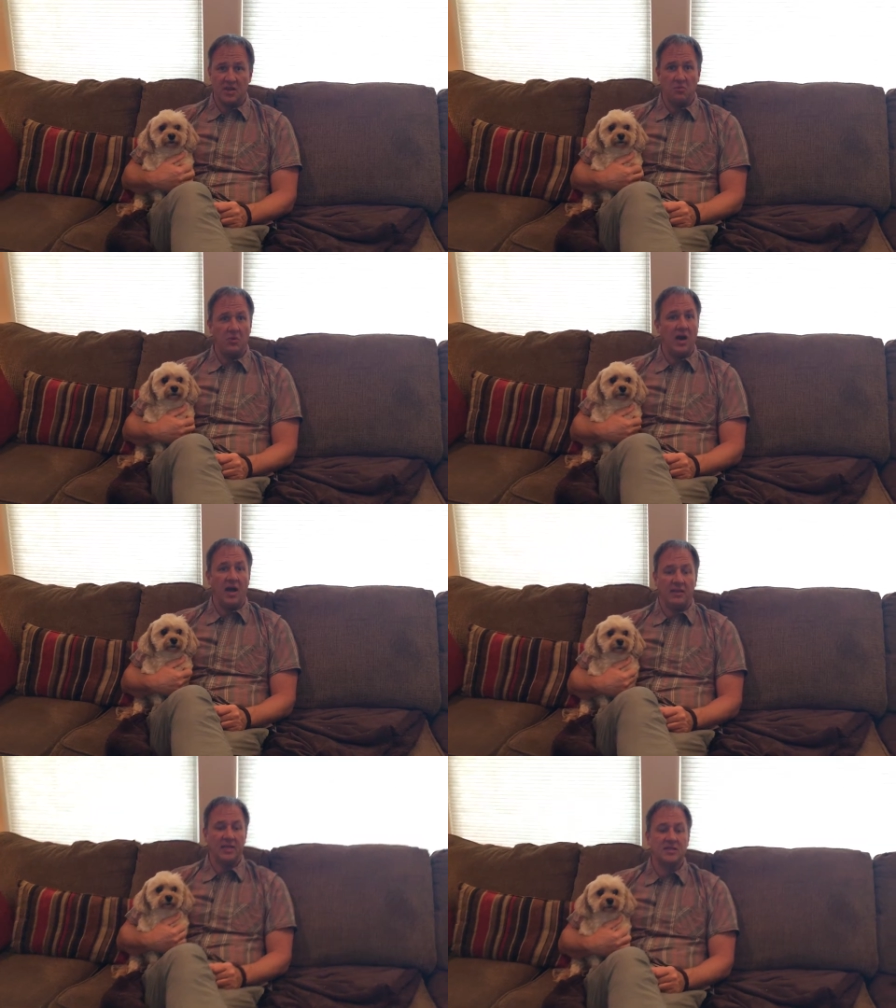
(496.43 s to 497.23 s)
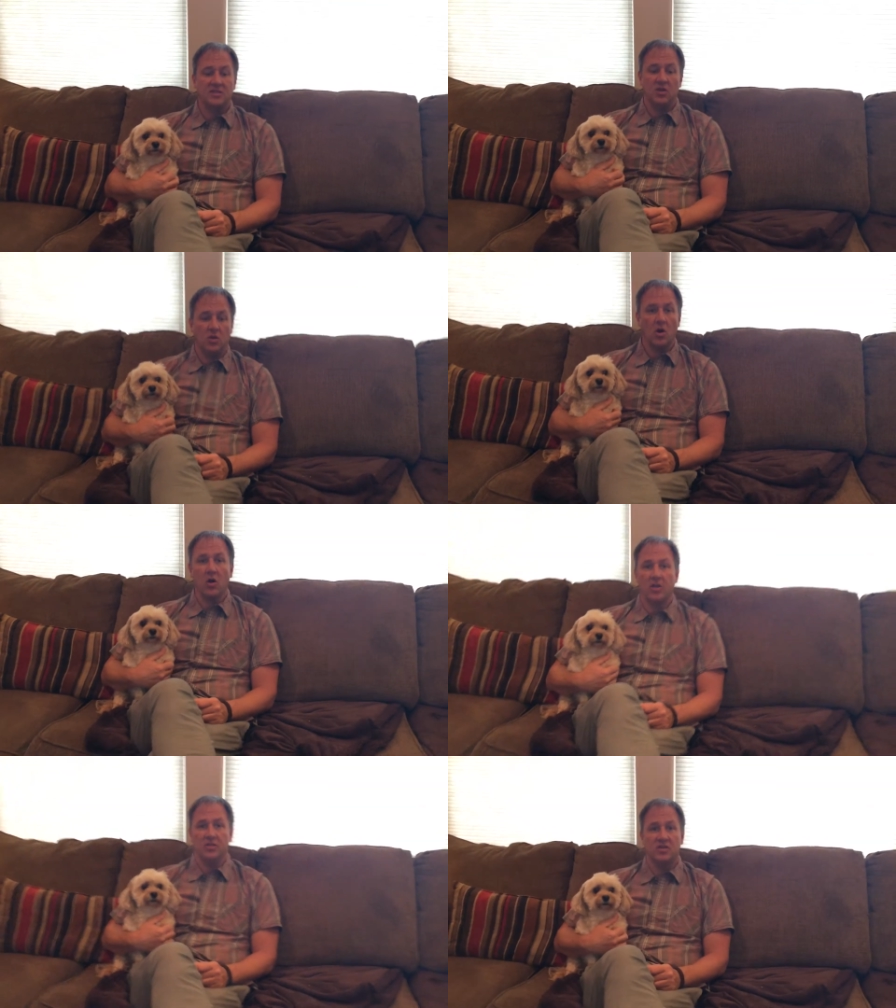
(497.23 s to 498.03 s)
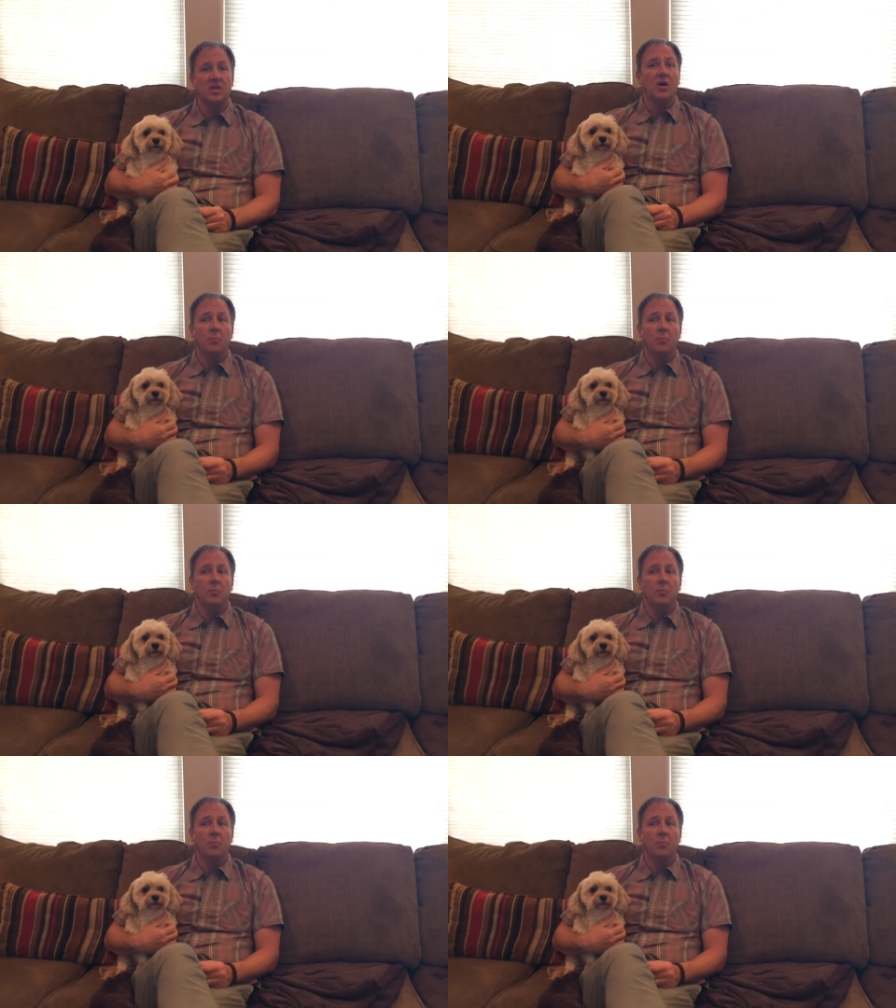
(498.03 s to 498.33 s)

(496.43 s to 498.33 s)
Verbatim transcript: and uh, I'd like to see her guardians